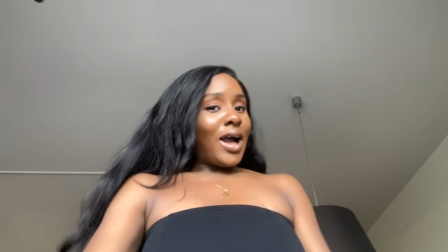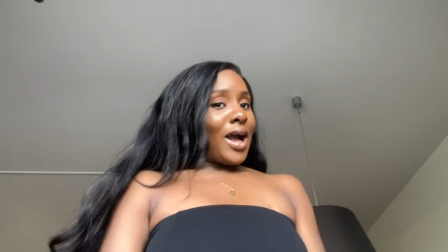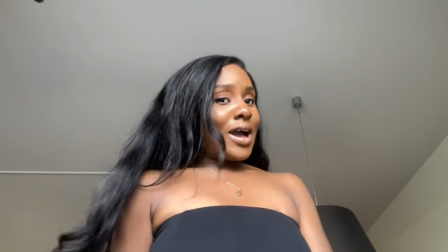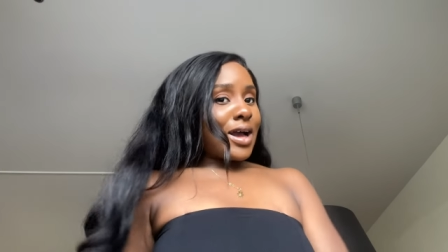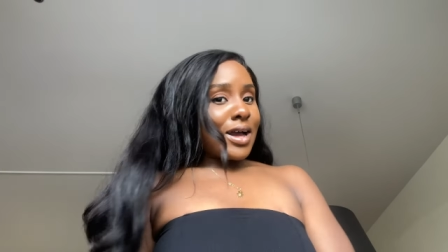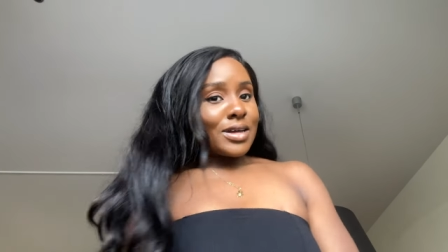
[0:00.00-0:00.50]

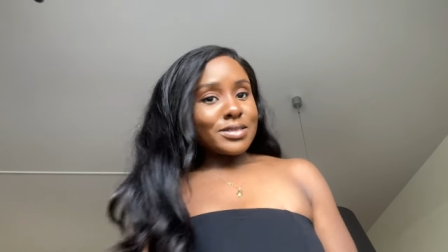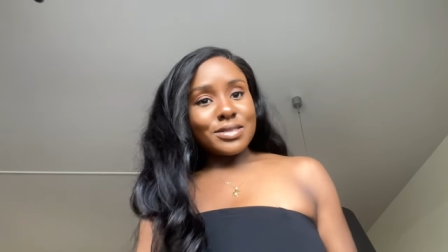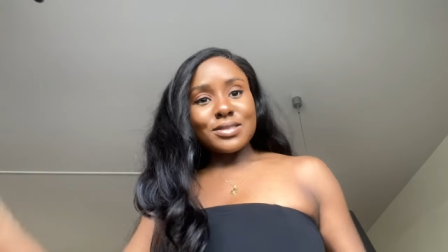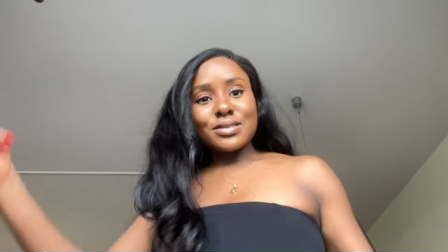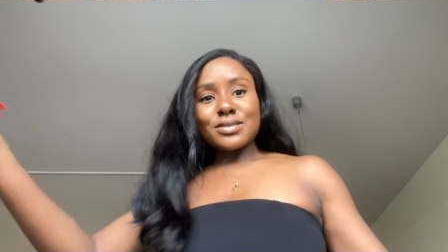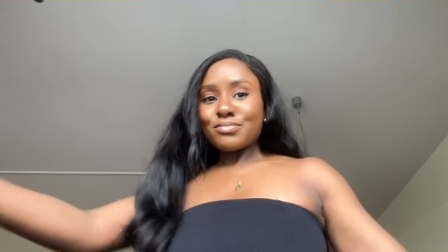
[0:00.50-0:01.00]

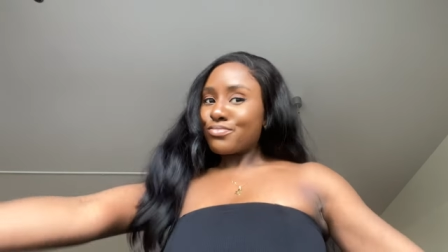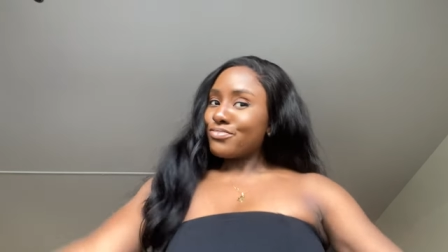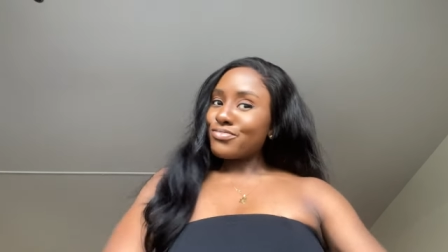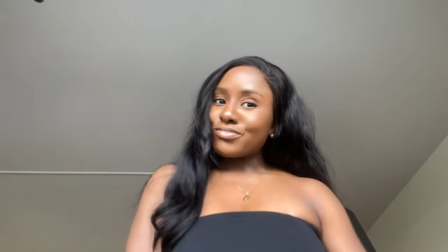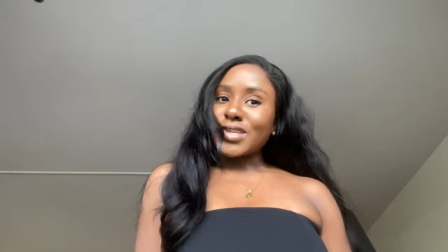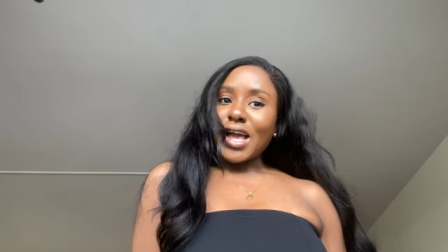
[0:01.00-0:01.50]
And
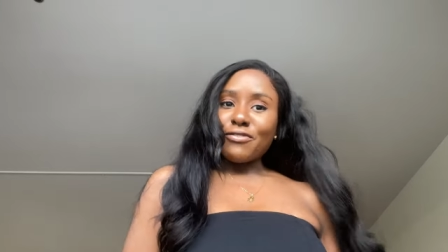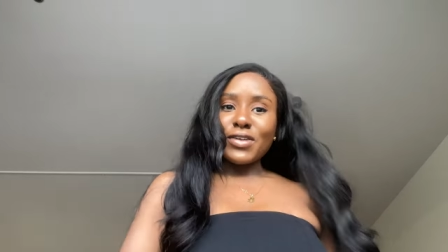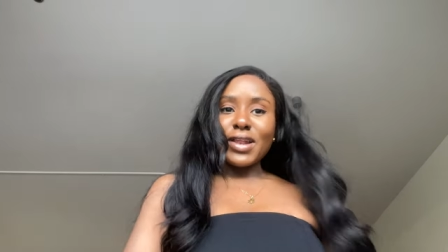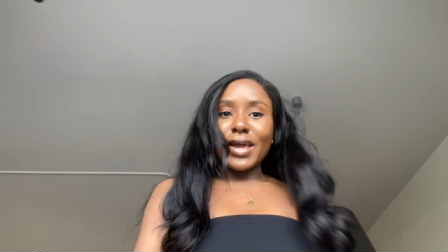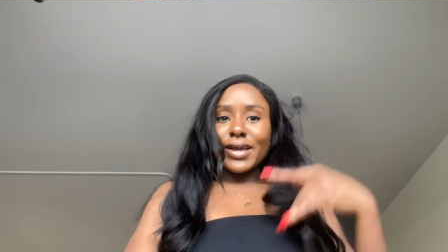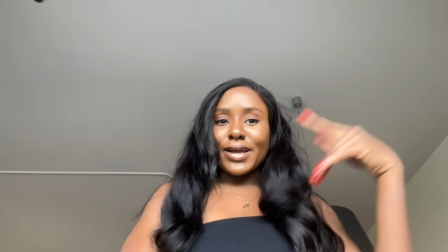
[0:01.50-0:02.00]
I
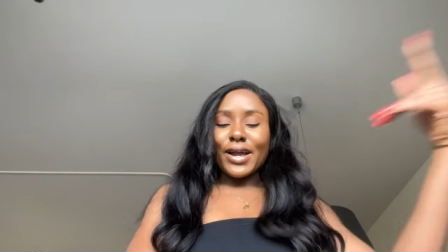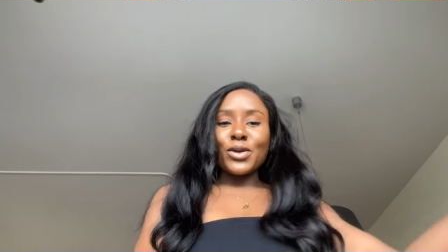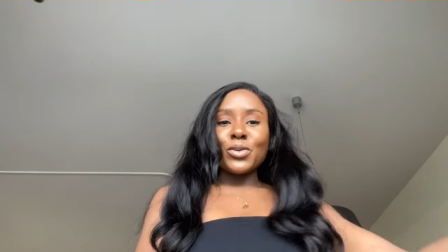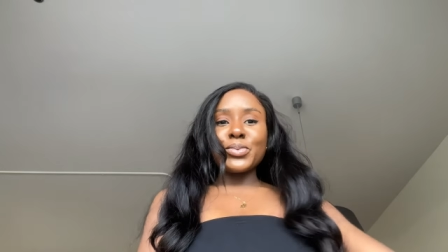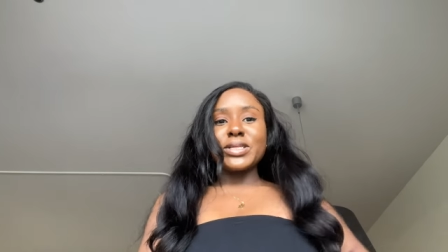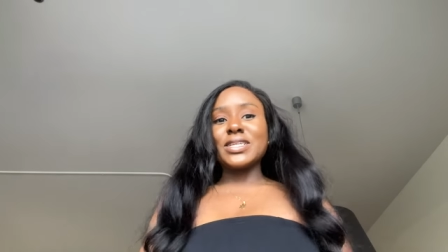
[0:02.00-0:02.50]
feel like I
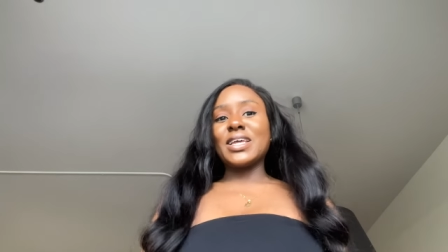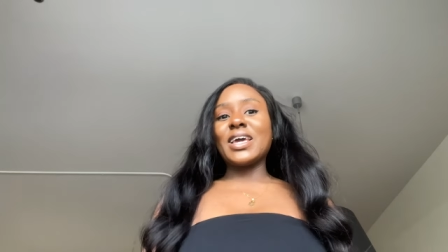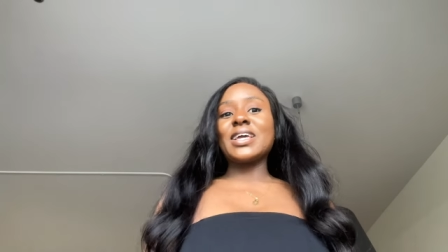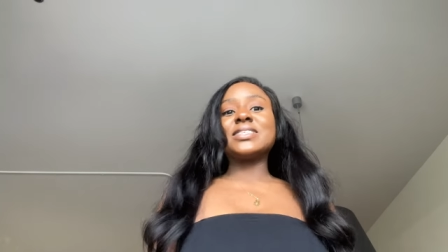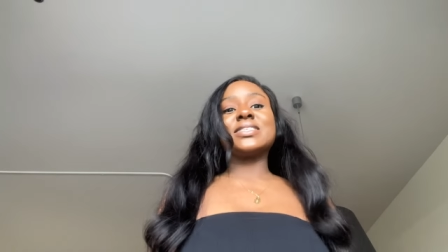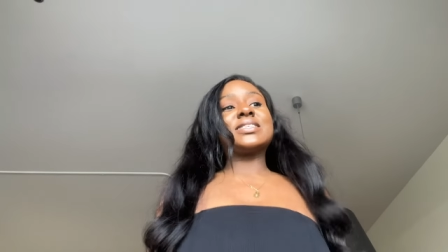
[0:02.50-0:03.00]
could be the
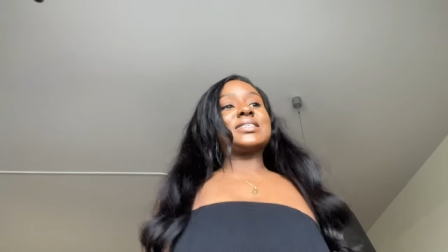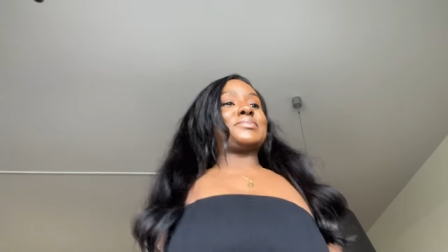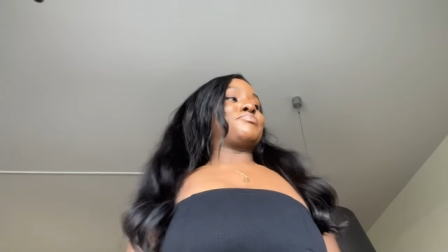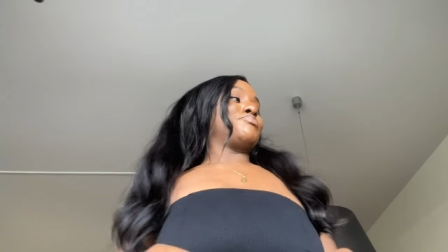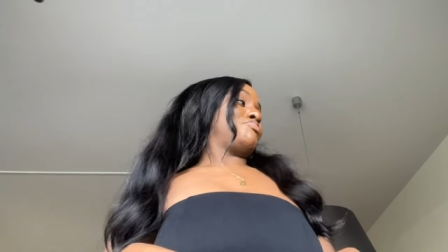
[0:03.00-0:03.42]
next